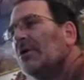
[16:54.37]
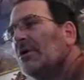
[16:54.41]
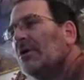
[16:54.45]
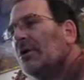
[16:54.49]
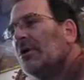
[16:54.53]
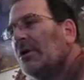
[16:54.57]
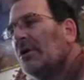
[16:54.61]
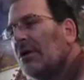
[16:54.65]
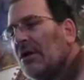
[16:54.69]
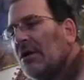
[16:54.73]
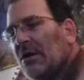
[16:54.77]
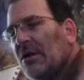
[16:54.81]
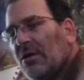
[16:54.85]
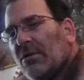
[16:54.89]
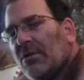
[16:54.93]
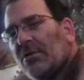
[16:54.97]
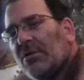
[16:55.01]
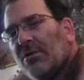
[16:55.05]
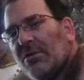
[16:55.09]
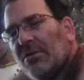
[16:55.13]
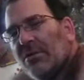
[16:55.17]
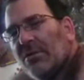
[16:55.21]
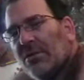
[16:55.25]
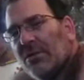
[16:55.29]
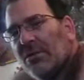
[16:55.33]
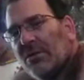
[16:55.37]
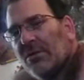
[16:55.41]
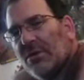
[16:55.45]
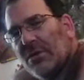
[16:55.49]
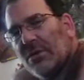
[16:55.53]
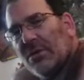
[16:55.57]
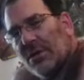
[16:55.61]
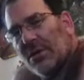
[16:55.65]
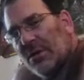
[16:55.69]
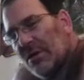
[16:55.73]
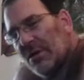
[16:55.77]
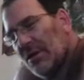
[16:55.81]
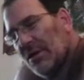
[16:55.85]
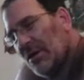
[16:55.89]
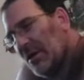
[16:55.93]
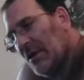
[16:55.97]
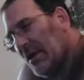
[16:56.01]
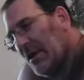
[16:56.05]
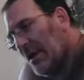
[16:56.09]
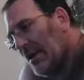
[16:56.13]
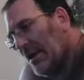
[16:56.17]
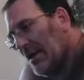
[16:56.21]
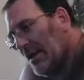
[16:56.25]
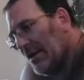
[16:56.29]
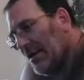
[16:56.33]
you know,
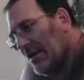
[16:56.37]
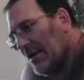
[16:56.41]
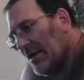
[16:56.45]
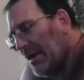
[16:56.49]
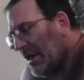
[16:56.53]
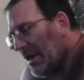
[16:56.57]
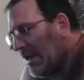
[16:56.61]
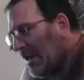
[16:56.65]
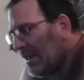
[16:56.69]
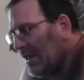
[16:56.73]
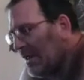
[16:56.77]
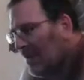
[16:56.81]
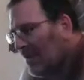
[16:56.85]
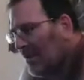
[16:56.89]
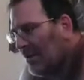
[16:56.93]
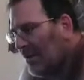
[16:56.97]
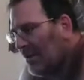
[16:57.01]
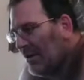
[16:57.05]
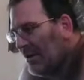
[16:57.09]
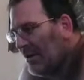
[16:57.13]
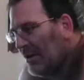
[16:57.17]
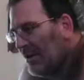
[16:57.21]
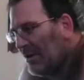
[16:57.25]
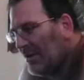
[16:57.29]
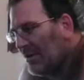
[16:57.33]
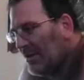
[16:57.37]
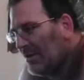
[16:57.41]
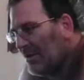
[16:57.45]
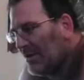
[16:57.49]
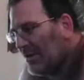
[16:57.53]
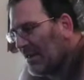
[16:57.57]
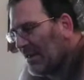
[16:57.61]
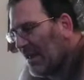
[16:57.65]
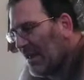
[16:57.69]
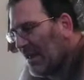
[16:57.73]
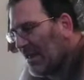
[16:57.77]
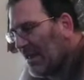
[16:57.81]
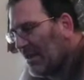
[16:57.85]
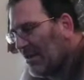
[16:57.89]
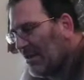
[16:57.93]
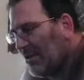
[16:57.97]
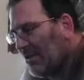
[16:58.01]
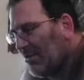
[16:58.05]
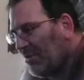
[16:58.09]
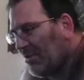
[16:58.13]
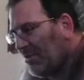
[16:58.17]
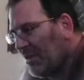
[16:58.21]
and it stand.